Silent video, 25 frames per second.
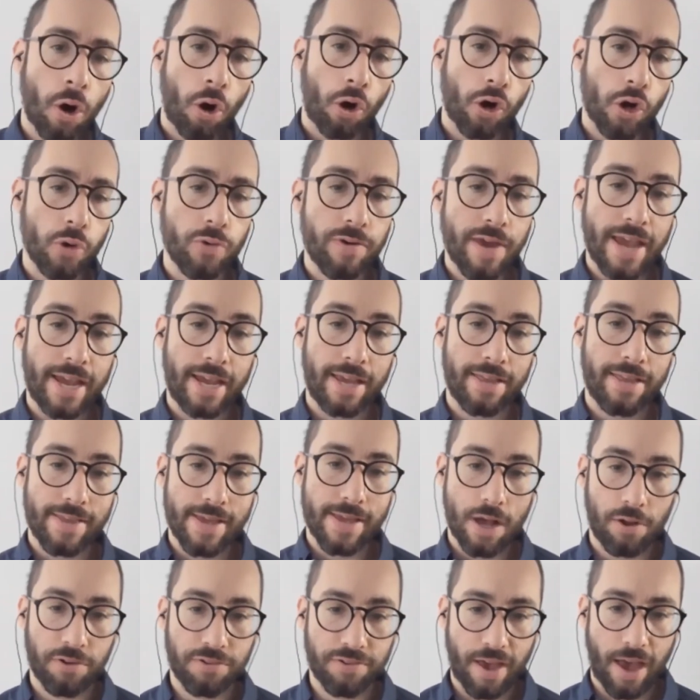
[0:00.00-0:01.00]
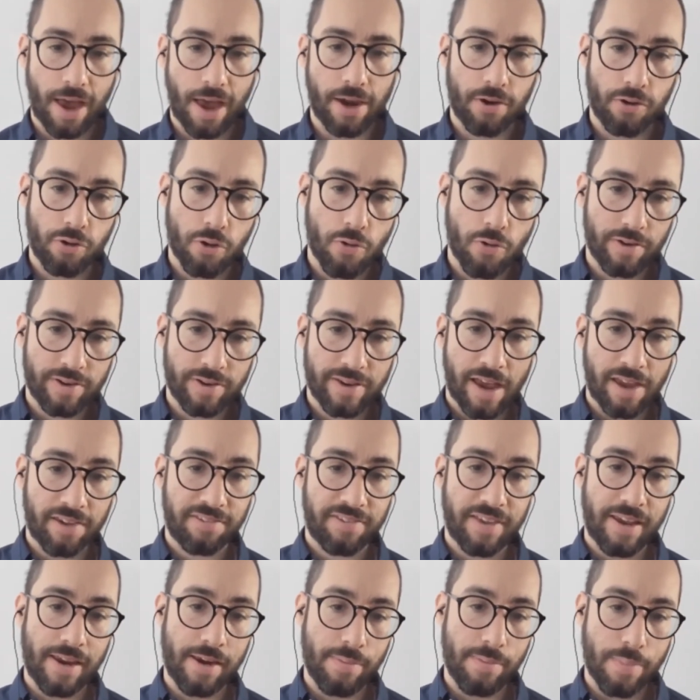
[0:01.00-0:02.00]
are you taking the LSAT? Do you have a
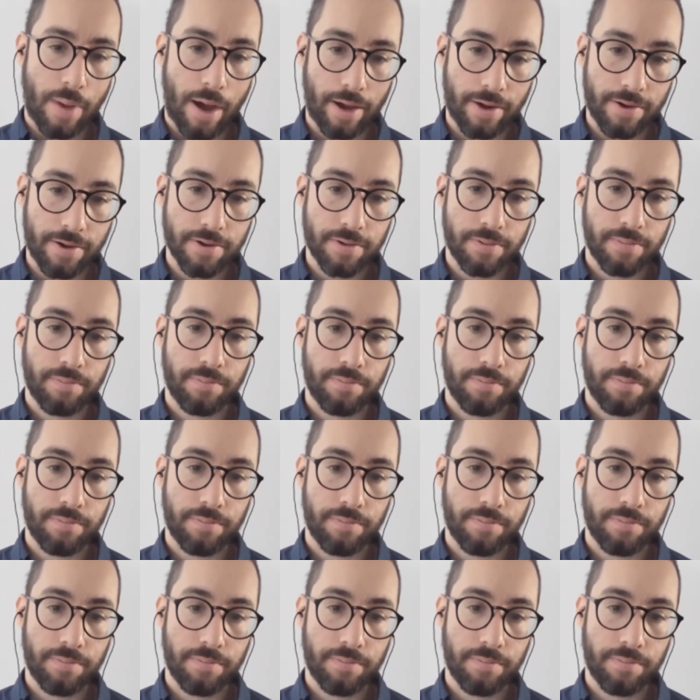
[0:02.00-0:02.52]
test date in mind?